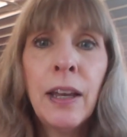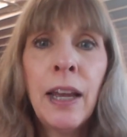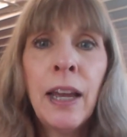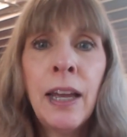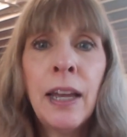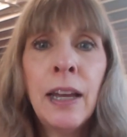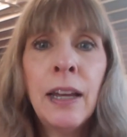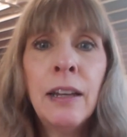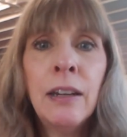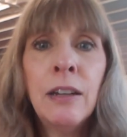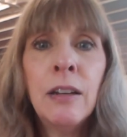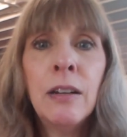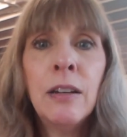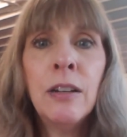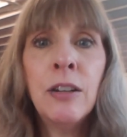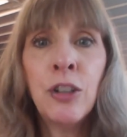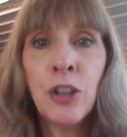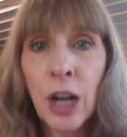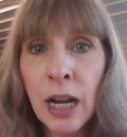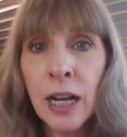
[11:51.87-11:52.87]
And
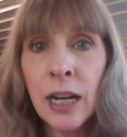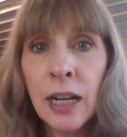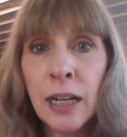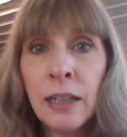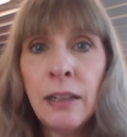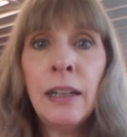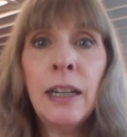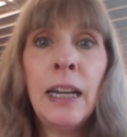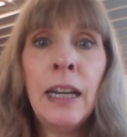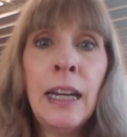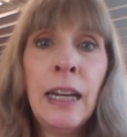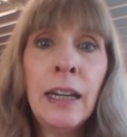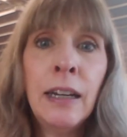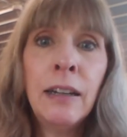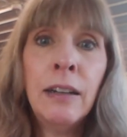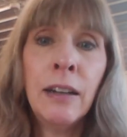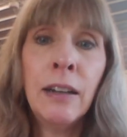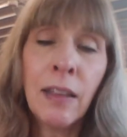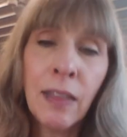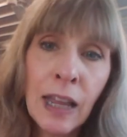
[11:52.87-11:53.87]
John
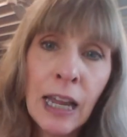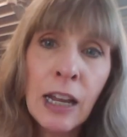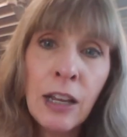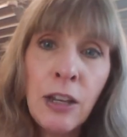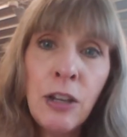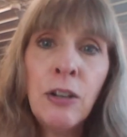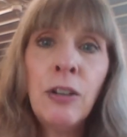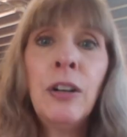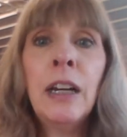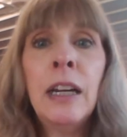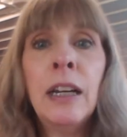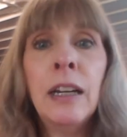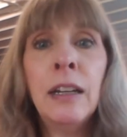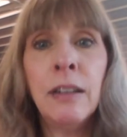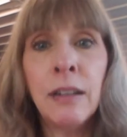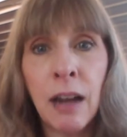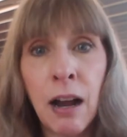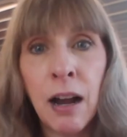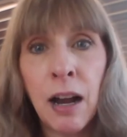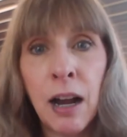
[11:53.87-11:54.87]
and Nathanael and
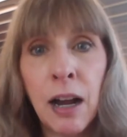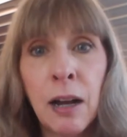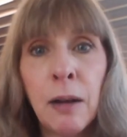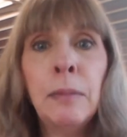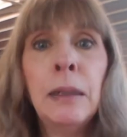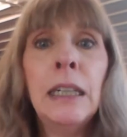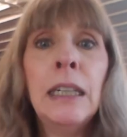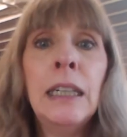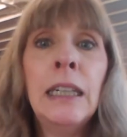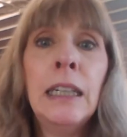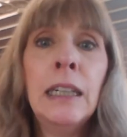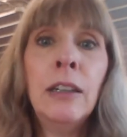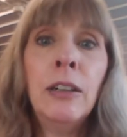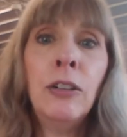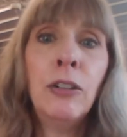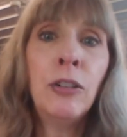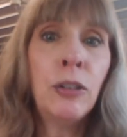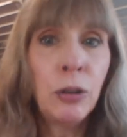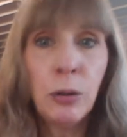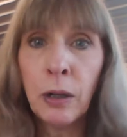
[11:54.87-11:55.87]
Tom
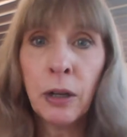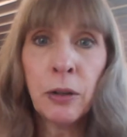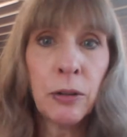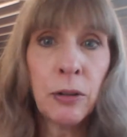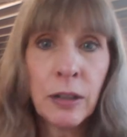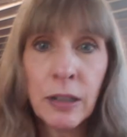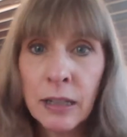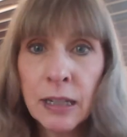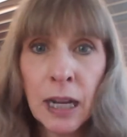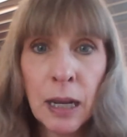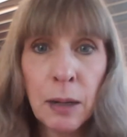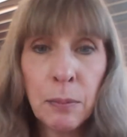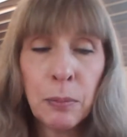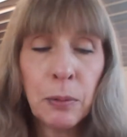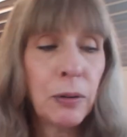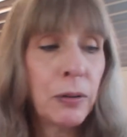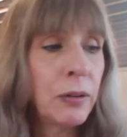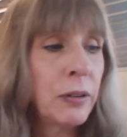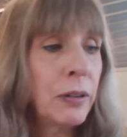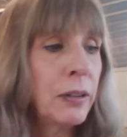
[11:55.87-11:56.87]
and two other
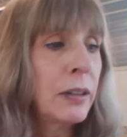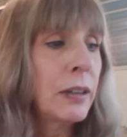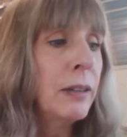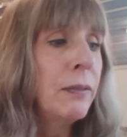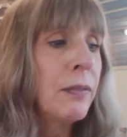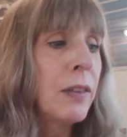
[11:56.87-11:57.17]
disciples